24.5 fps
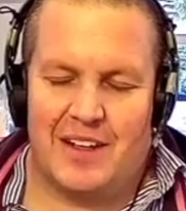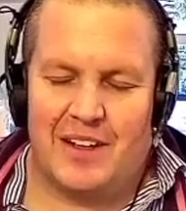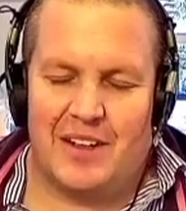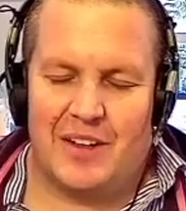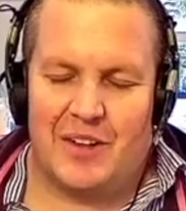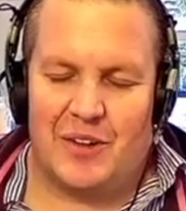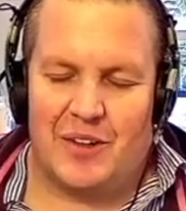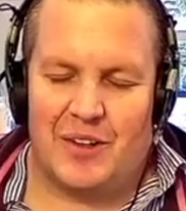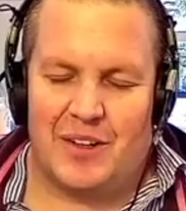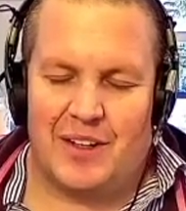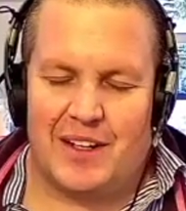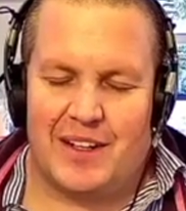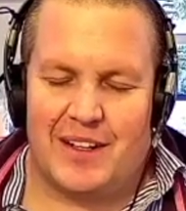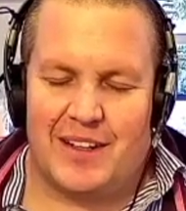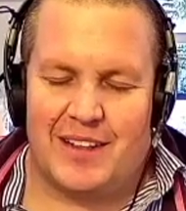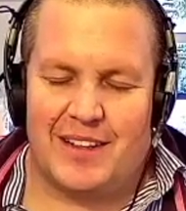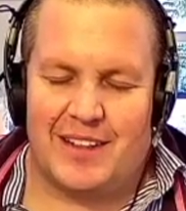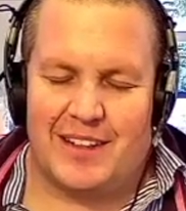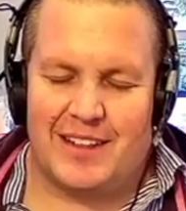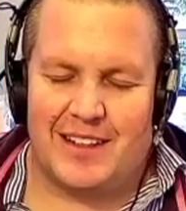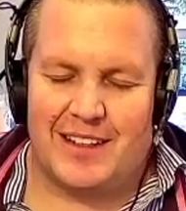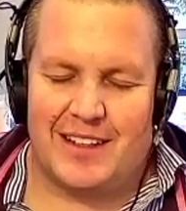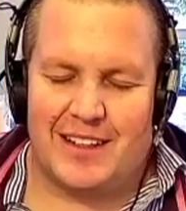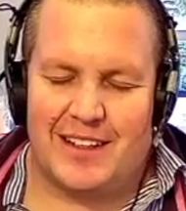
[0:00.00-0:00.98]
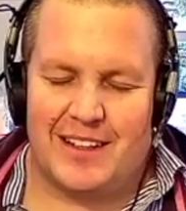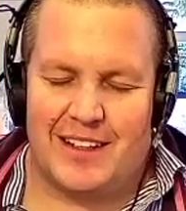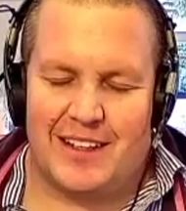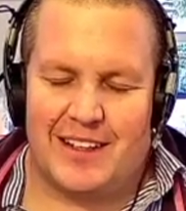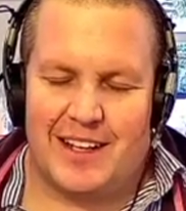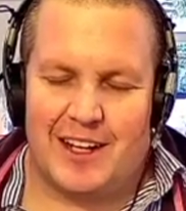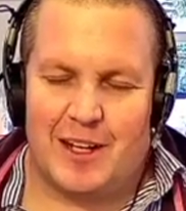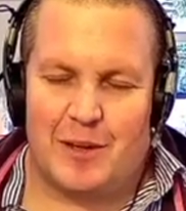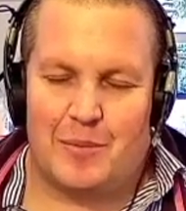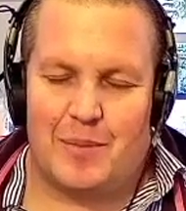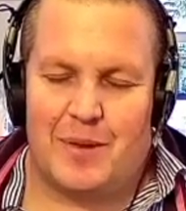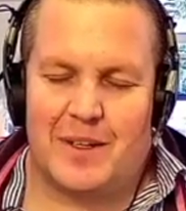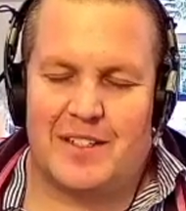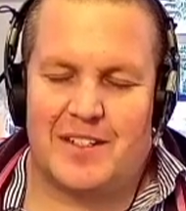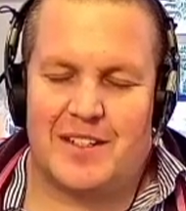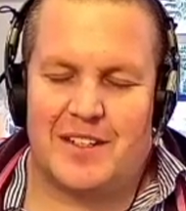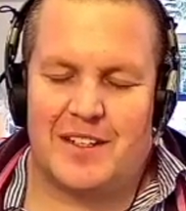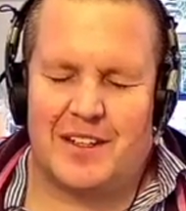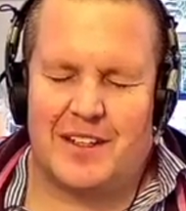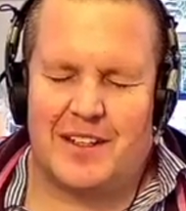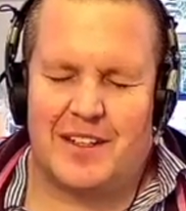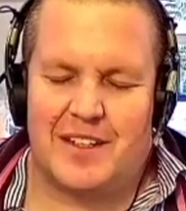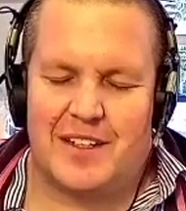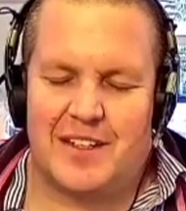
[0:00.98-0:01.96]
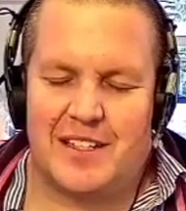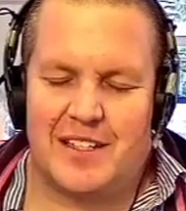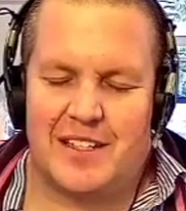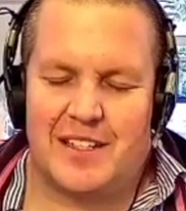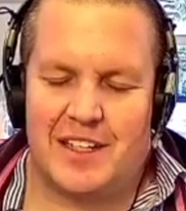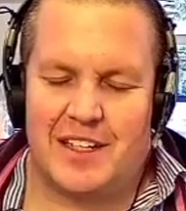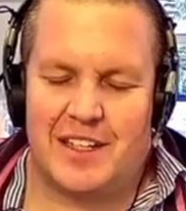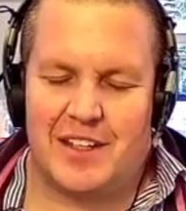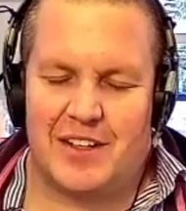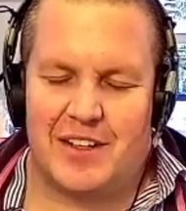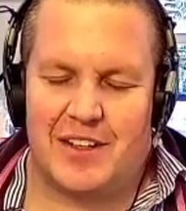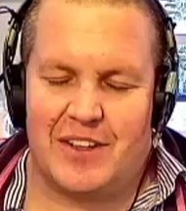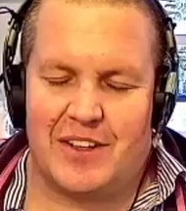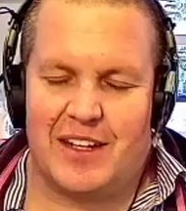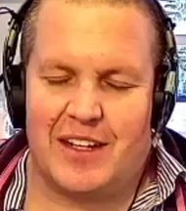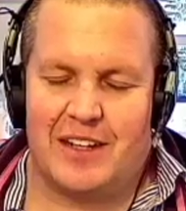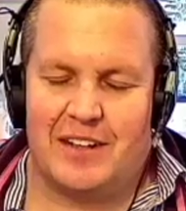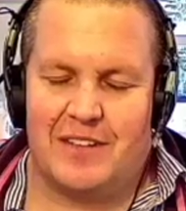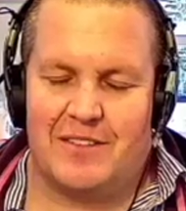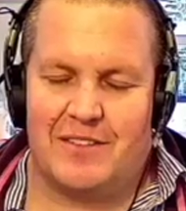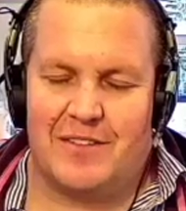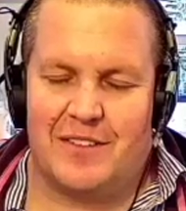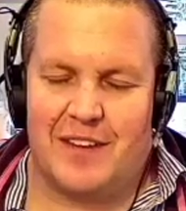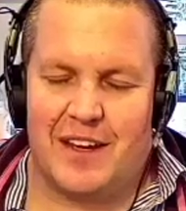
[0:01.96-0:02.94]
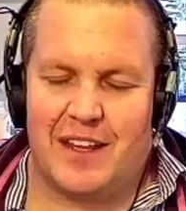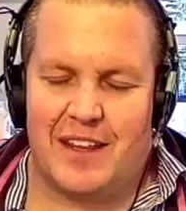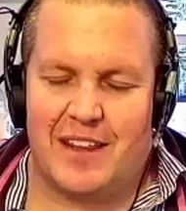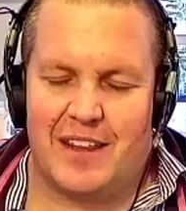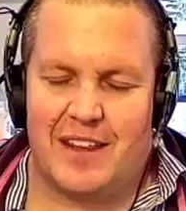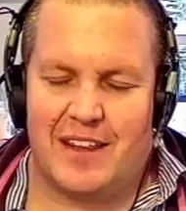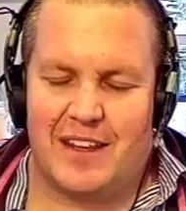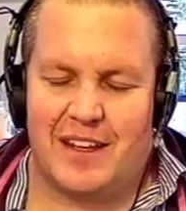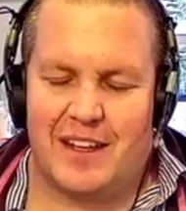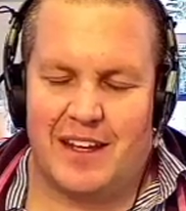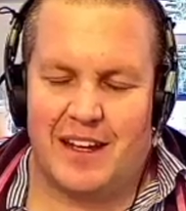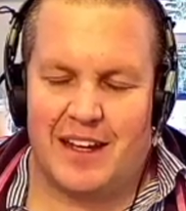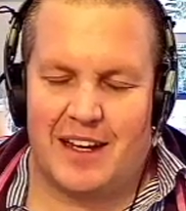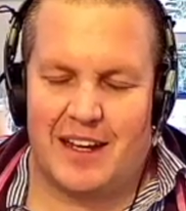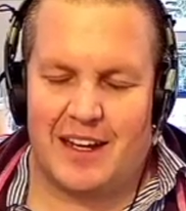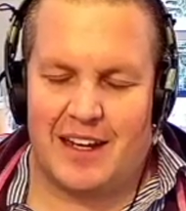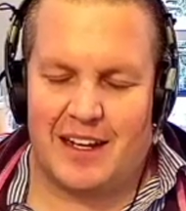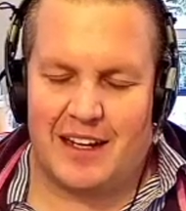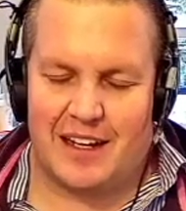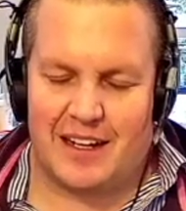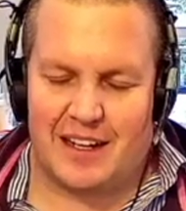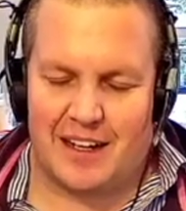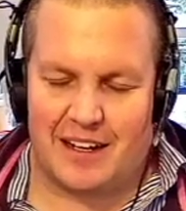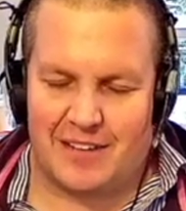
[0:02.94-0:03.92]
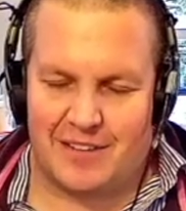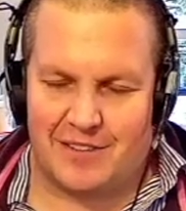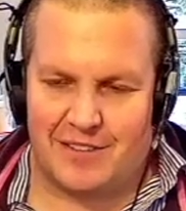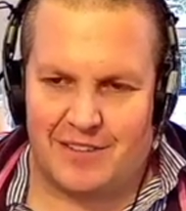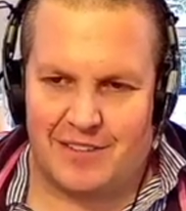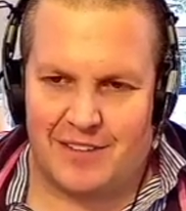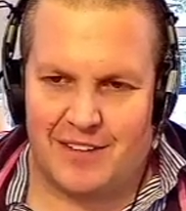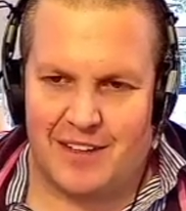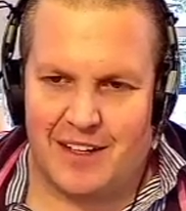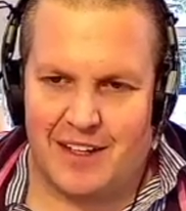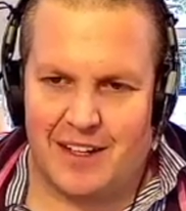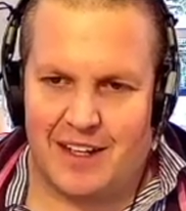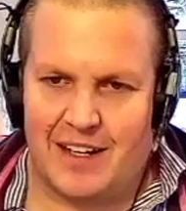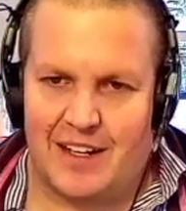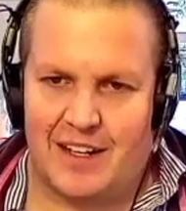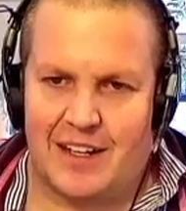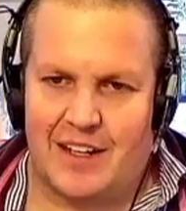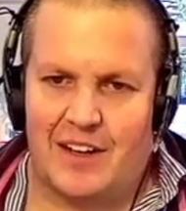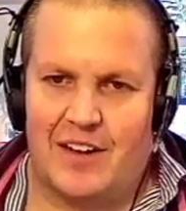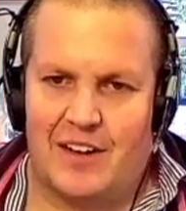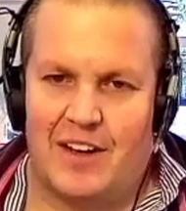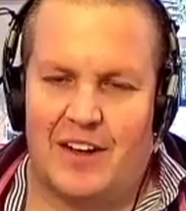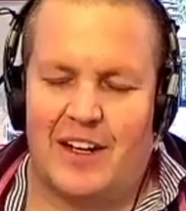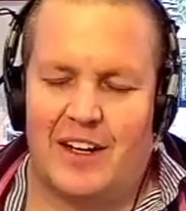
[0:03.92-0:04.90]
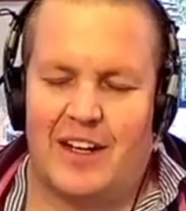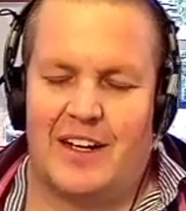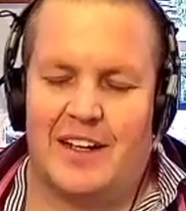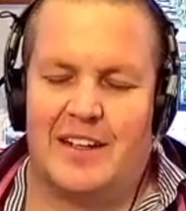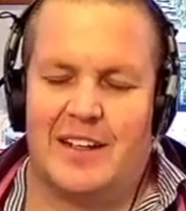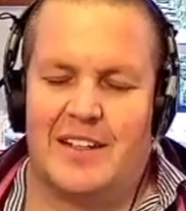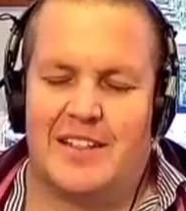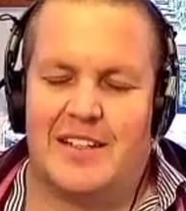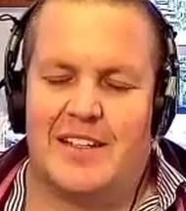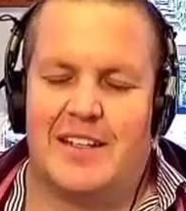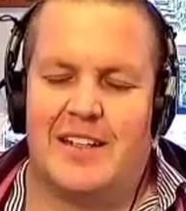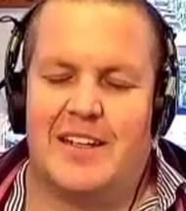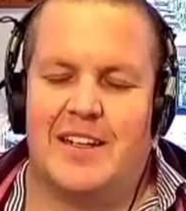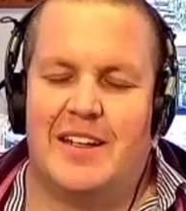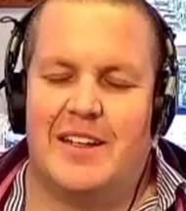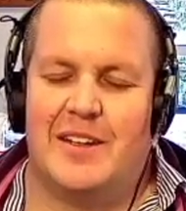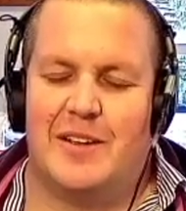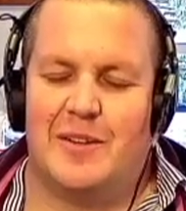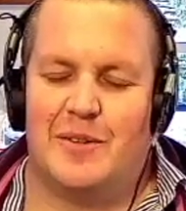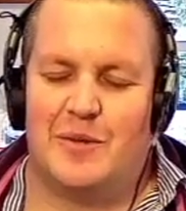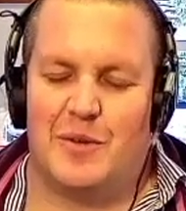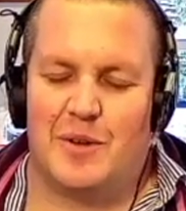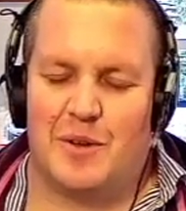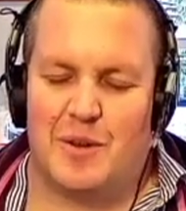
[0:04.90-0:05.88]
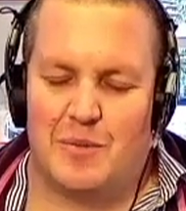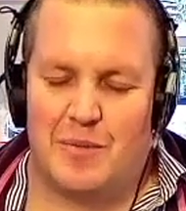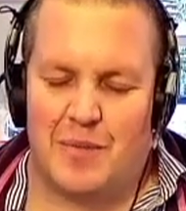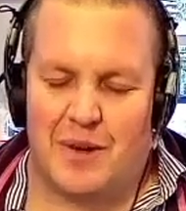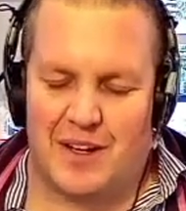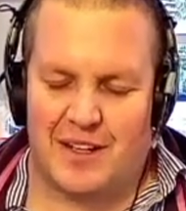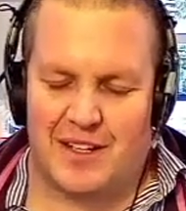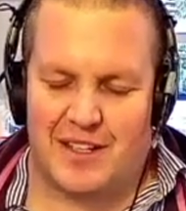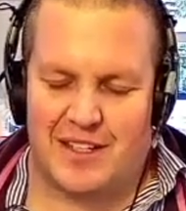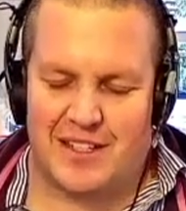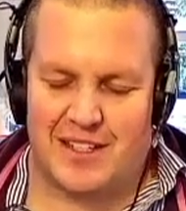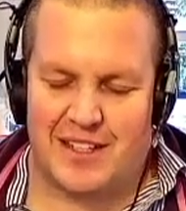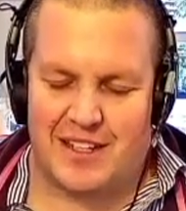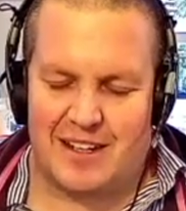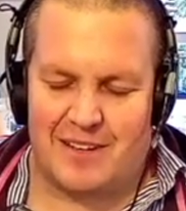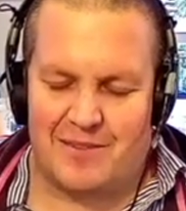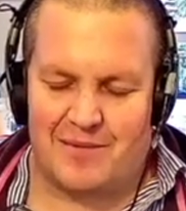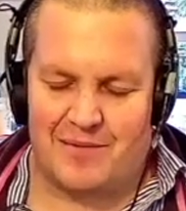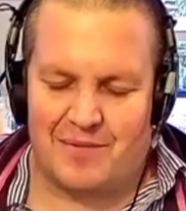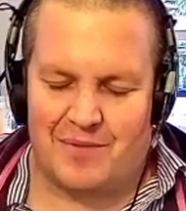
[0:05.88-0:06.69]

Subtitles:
Lord, help us to continue in faith and love and holiness with modesty.